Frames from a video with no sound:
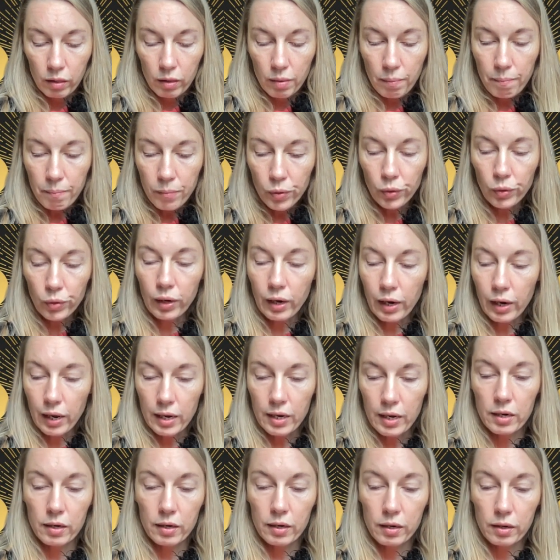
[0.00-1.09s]
the
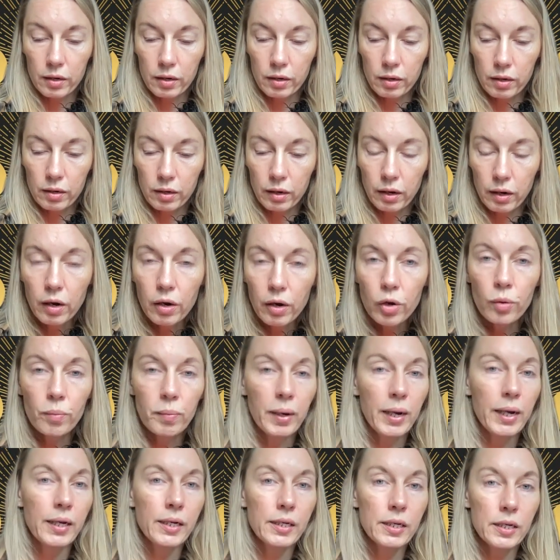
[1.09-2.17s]
moonlit,
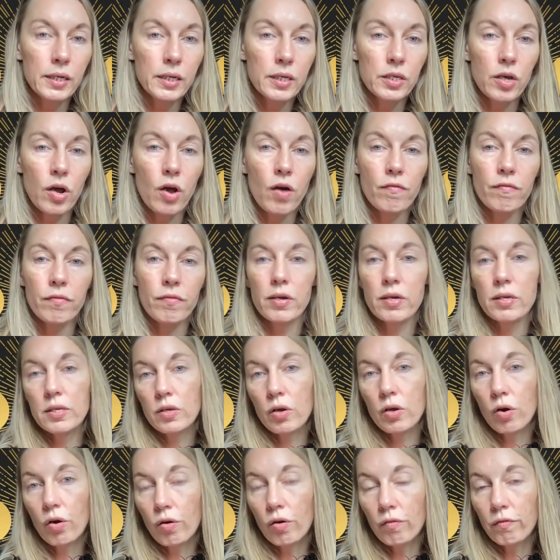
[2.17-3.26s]
illuminated surface
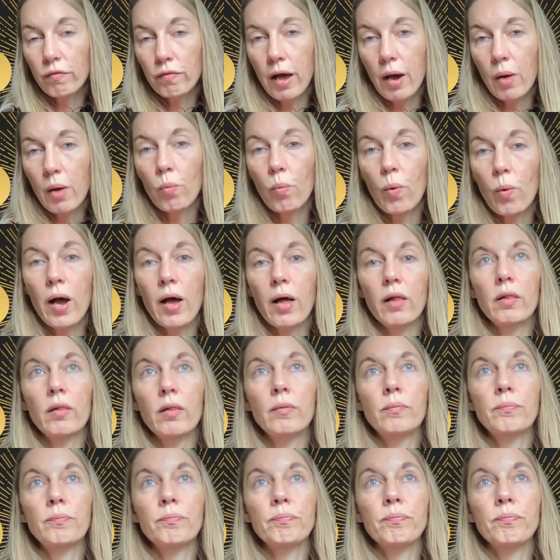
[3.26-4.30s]
of that well